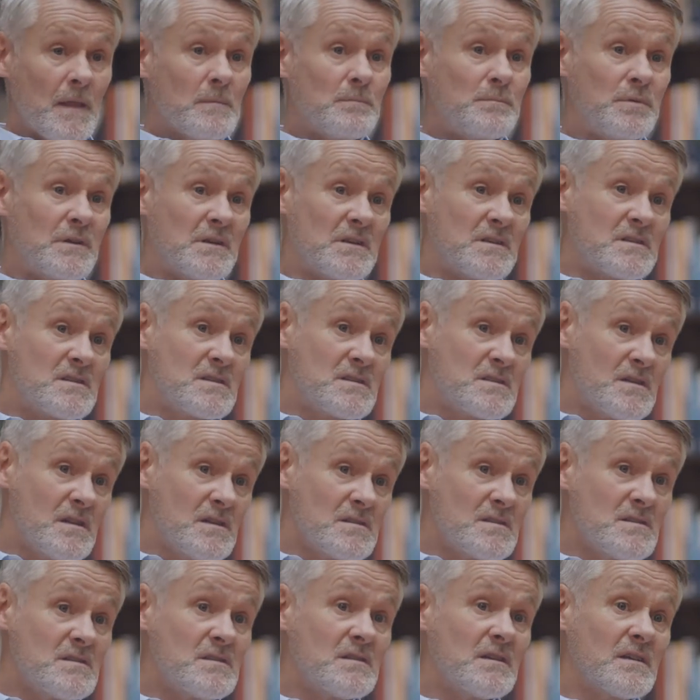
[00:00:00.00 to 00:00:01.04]
But it
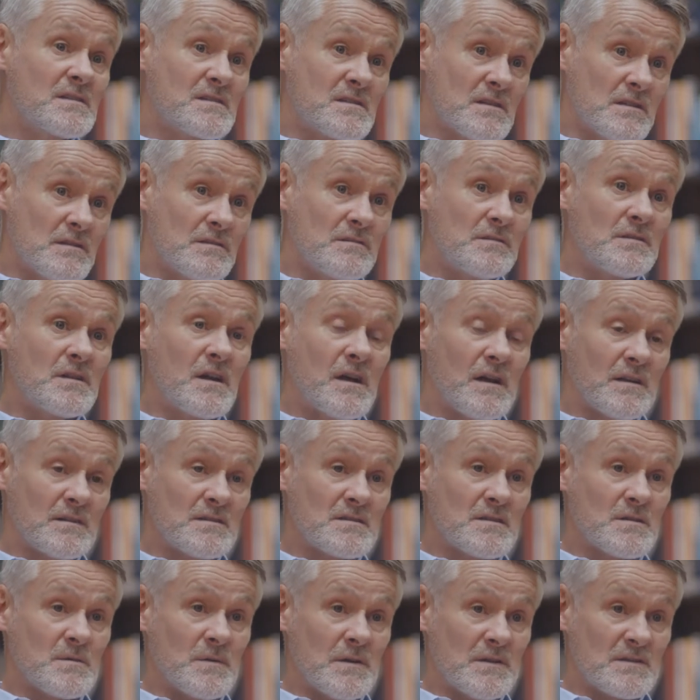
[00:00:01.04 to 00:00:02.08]
doesn't exclude
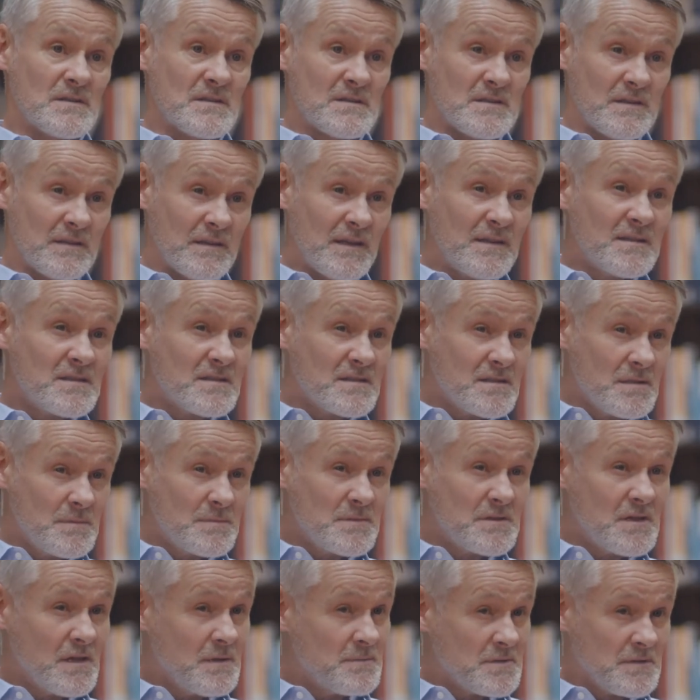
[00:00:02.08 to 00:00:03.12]
consequences, and that's
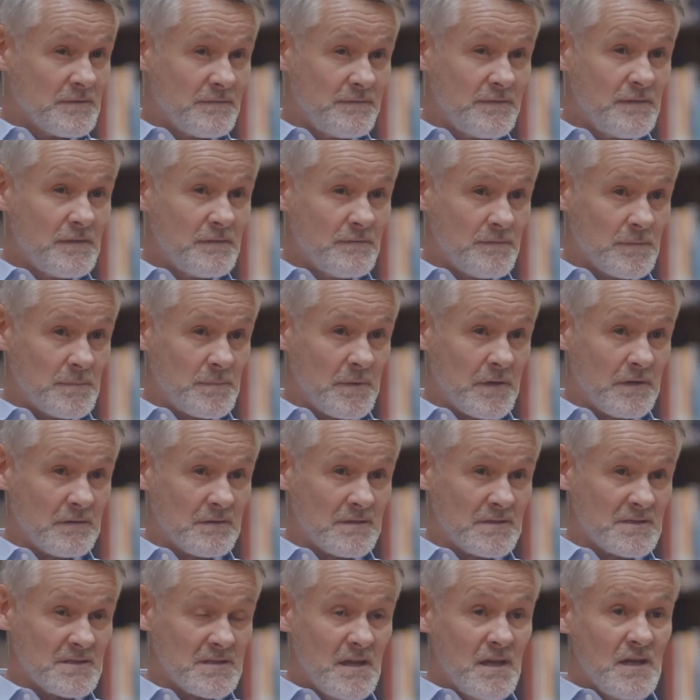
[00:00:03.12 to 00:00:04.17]
sometimes a fear for
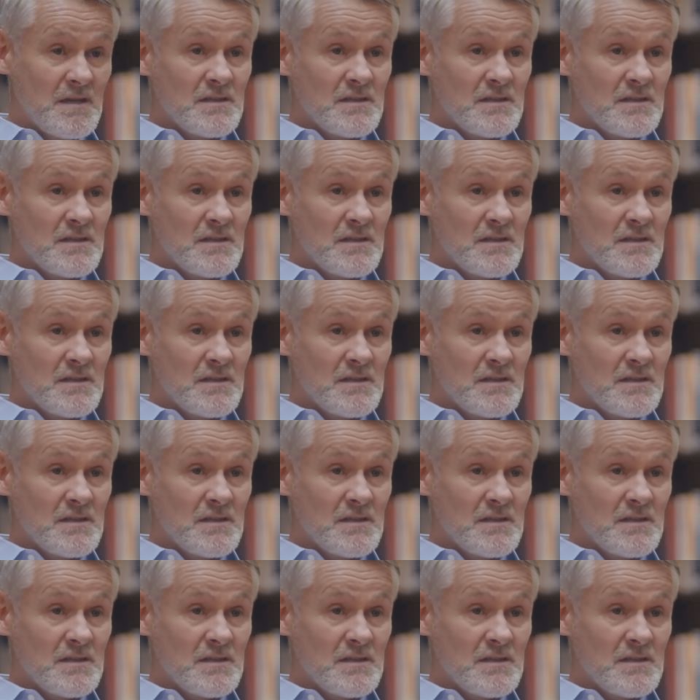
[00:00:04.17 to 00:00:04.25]
parents.